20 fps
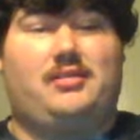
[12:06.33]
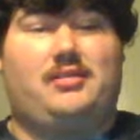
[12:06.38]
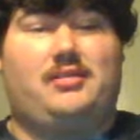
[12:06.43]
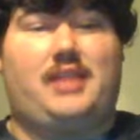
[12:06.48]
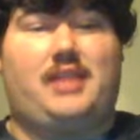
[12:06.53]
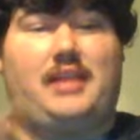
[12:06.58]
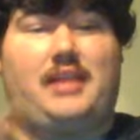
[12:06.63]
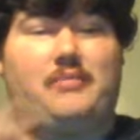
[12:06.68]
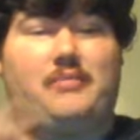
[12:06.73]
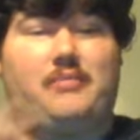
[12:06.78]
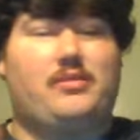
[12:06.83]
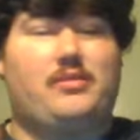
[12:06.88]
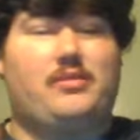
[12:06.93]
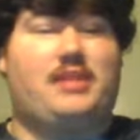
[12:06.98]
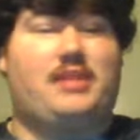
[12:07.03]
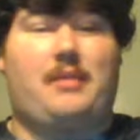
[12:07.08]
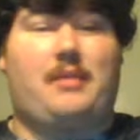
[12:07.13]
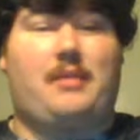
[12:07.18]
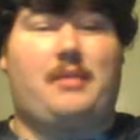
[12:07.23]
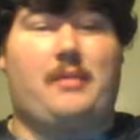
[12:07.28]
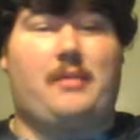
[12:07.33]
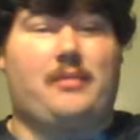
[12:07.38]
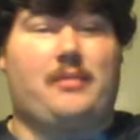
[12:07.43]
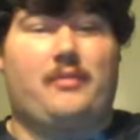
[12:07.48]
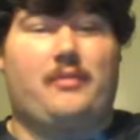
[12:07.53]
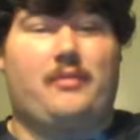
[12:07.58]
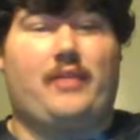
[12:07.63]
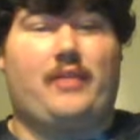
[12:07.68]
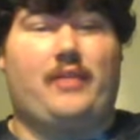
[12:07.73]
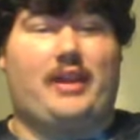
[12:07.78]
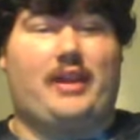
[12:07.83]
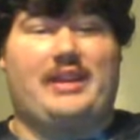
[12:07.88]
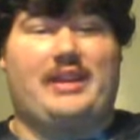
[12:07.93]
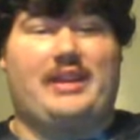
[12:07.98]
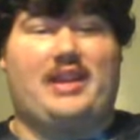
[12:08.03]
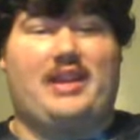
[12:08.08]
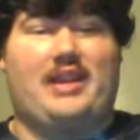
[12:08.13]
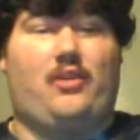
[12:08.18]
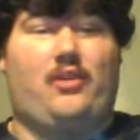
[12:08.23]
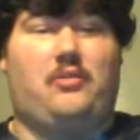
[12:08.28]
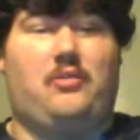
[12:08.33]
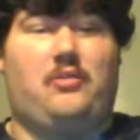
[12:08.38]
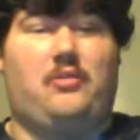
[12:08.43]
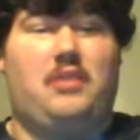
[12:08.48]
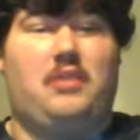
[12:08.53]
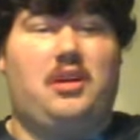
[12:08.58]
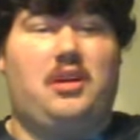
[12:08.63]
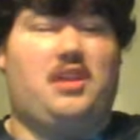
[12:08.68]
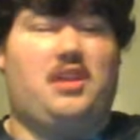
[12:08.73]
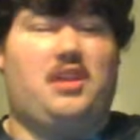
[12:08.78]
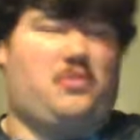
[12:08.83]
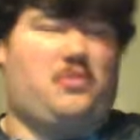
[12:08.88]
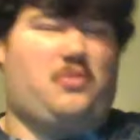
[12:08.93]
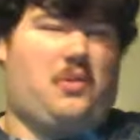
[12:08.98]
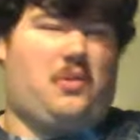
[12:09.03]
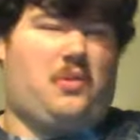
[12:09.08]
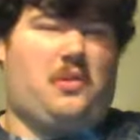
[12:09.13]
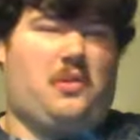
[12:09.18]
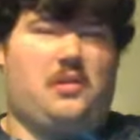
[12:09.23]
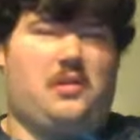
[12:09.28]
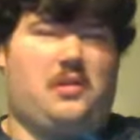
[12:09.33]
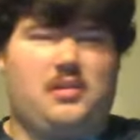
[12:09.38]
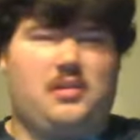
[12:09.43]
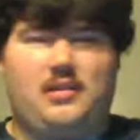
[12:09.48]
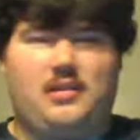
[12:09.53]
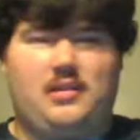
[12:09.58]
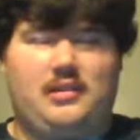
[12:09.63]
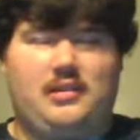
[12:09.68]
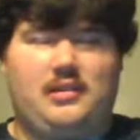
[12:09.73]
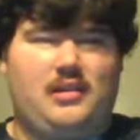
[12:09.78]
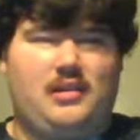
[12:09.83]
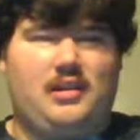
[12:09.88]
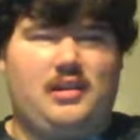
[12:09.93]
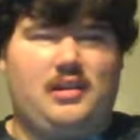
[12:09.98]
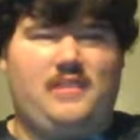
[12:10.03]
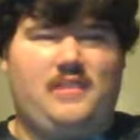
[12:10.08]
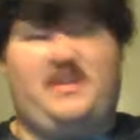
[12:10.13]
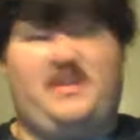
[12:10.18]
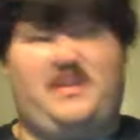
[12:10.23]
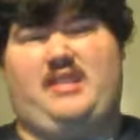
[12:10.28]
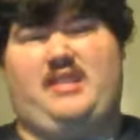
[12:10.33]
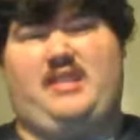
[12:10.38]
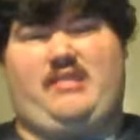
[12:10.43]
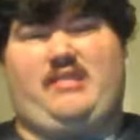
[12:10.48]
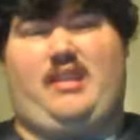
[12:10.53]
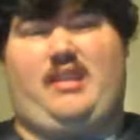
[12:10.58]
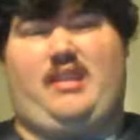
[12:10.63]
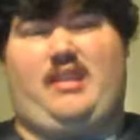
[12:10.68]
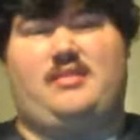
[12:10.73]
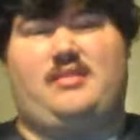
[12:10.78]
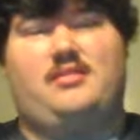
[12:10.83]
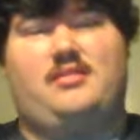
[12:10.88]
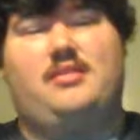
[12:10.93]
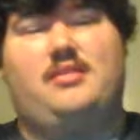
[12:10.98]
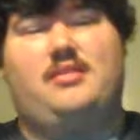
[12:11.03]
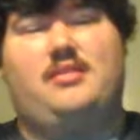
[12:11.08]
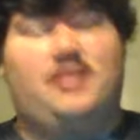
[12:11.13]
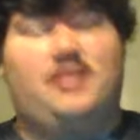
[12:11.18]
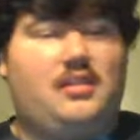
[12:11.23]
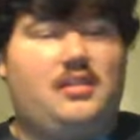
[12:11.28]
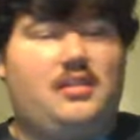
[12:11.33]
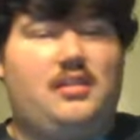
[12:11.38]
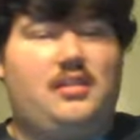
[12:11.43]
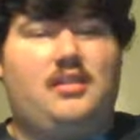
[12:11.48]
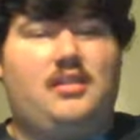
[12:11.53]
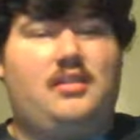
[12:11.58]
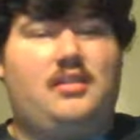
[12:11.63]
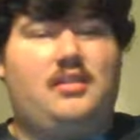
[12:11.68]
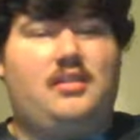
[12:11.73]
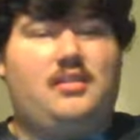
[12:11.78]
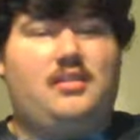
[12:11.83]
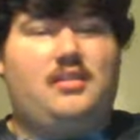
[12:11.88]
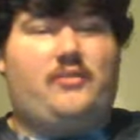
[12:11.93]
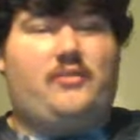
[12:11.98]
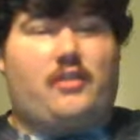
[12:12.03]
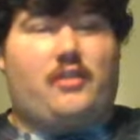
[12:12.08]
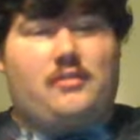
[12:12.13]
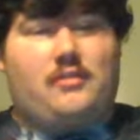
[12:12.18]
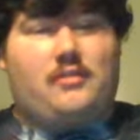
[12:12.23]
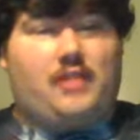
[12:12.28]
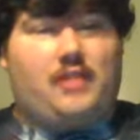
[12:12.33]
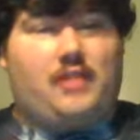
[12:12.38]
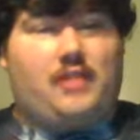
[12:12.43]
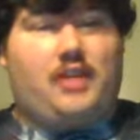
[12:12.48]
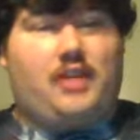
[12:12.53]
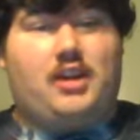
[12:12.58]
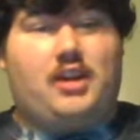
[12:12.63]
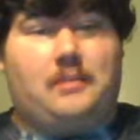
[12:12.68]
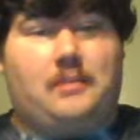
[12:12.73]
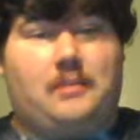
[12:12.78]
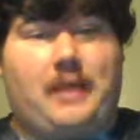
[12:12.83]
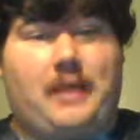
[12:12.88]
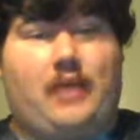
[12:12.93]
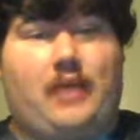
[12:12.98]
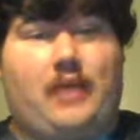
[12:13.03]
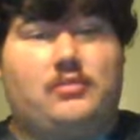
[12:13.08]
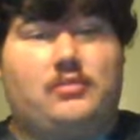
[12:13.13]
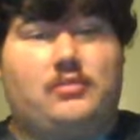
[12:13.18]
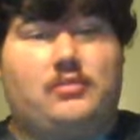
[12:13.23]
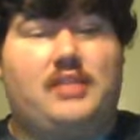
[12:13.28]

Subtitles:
And most of the time I pick them up for like a nickel, quarter, 50 cents for a good amount.